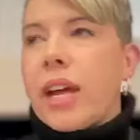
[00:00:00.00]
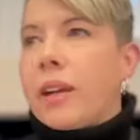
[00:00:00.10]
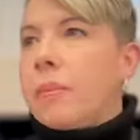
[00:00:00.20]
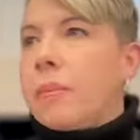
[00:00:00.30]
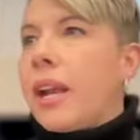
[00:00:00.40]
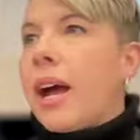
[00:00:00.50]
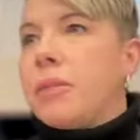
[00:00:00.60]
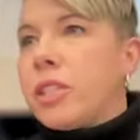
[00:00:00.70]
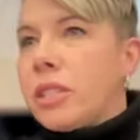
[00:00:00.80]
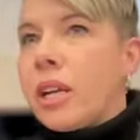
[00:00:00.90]
fine, but
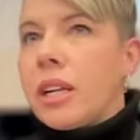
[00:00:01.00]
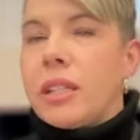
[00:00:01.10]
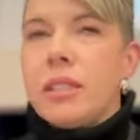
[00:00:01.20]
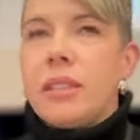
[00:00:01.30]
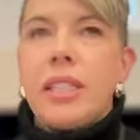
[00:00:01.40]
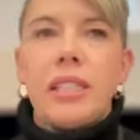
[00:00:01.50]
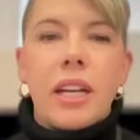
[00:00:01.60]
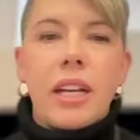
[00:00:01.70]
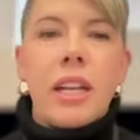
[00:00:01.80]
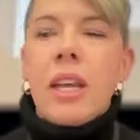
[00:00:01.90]
I'm just not on
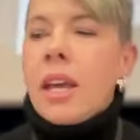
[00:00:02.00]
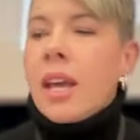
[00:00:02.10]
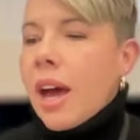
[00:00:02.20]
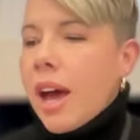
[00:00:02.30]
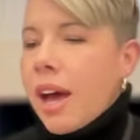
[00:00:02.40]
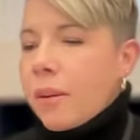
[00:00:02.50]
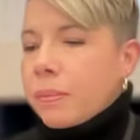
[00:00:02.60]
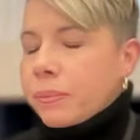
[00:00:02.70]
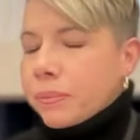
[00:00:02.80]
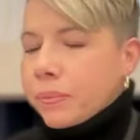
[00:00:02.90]
TikTok.
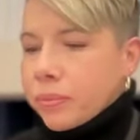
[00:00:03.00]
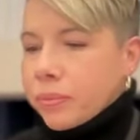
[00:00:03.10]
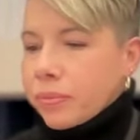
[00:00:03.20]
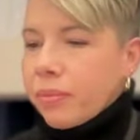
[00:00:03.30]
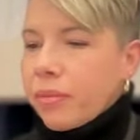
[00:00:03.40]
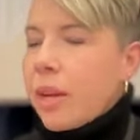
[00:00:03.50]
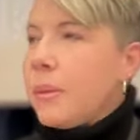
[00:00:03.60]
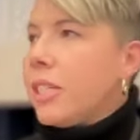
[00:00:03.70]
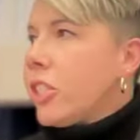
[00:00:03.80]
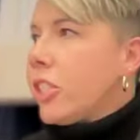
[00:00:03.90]

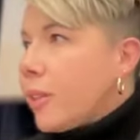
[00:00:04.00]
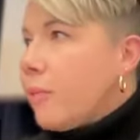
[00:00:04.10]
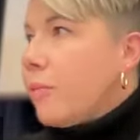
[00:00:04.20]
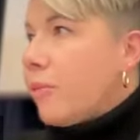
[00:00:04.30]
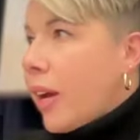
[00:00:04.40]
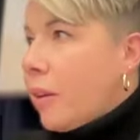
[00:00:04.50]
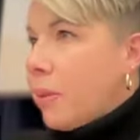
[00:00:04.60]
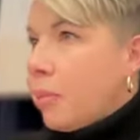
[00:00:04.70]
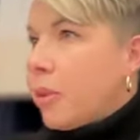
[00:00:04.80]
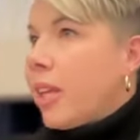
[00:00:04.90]
I'm going to share some fun
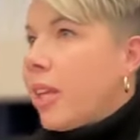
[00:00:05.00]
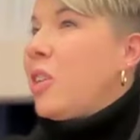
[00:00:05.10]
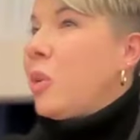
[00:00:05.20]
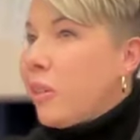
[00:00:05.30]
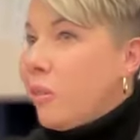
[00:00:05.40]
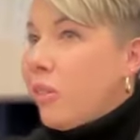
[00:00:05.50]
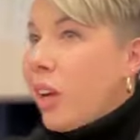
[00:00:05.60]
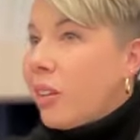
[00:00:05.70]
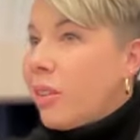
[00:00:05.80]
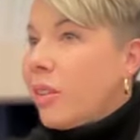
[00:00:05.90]
people that you can
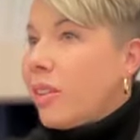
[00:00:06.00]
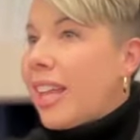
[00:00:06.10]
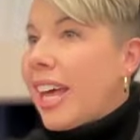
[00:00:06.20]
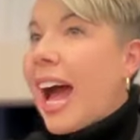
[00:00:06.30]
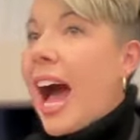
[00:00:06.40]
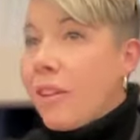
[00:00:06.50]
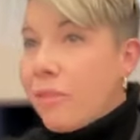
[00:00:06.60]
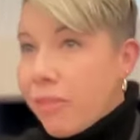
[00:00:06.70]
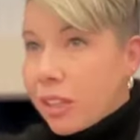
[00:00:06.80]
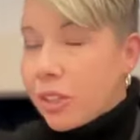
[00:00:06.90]
follow, that I
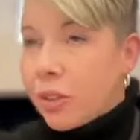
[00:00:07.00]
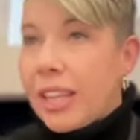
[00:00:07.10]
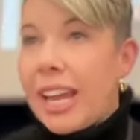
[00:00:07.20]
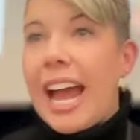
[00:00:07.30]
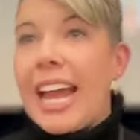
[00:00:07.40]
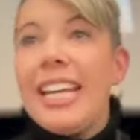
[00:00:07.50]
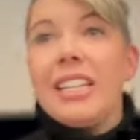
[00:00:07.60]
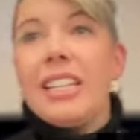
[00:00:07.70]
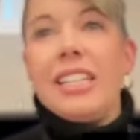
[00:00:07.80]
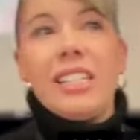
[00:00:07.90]
follow, that I
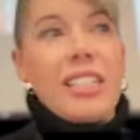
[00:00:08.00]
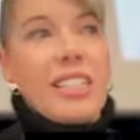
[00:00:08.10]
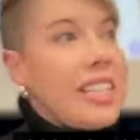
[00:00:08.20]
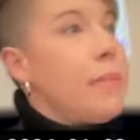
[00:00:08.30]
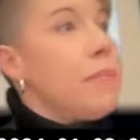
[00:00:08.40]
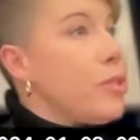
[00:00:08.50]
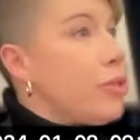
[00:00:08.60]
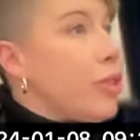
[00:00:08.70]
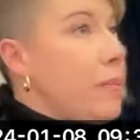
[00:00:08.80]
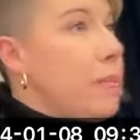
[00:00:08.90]
get these tips
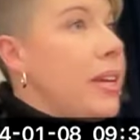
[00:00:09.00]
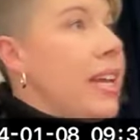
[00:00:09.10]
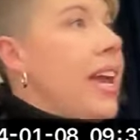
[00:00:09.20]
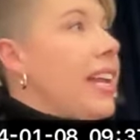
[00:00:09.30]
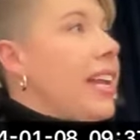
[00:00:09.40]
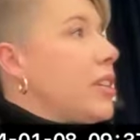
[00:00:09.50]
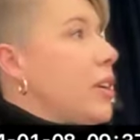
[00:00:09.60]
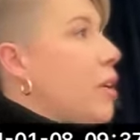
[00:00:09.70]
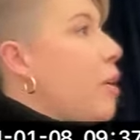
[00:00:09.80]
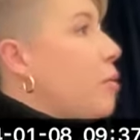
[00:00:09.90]
from. And
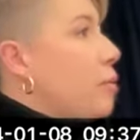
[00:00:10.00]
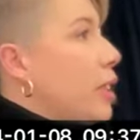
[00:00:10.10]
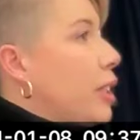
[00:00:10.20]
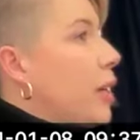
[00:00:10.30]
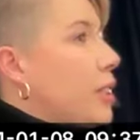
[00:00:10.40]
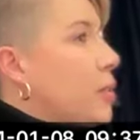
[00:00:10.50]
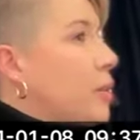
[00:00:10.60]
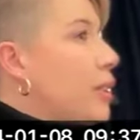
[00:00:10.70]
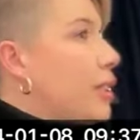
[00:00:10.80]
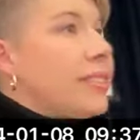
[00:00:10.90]
so hopefully you guys
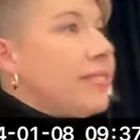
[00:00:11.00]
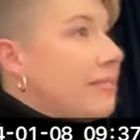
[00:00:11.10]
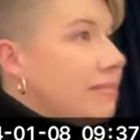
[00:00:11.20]
will